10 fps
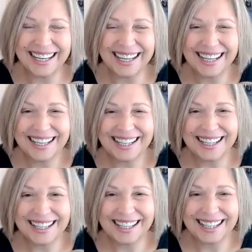
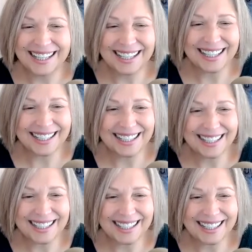
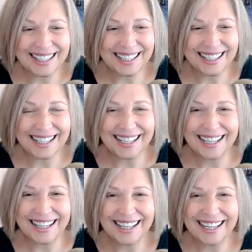
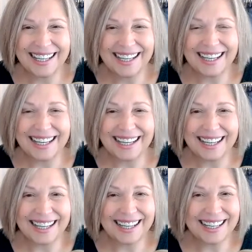
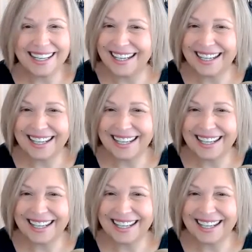[no speech]